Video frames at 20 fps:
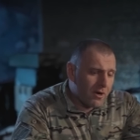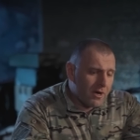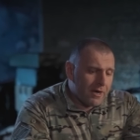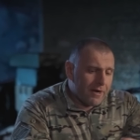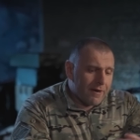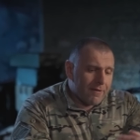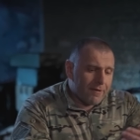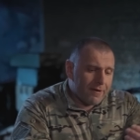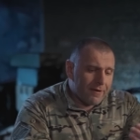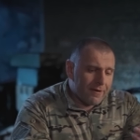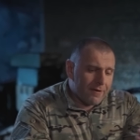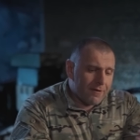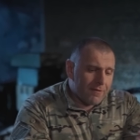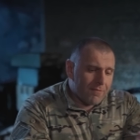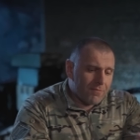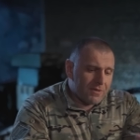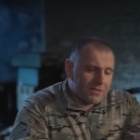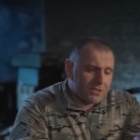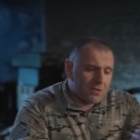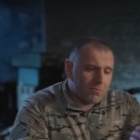We had to
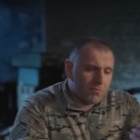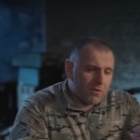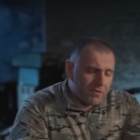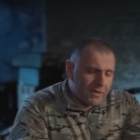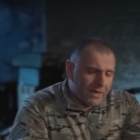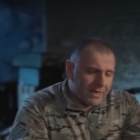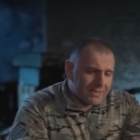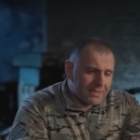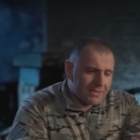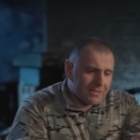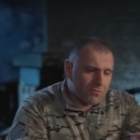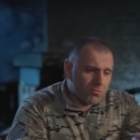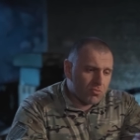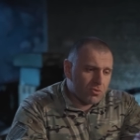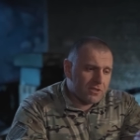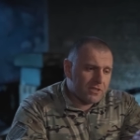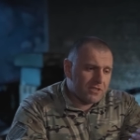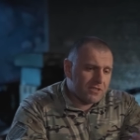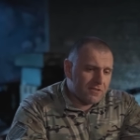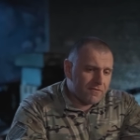hold it in order to
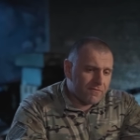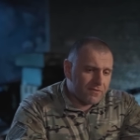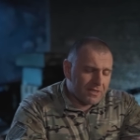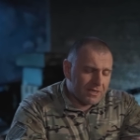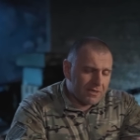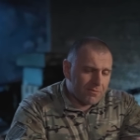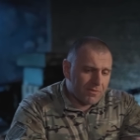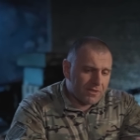prevent the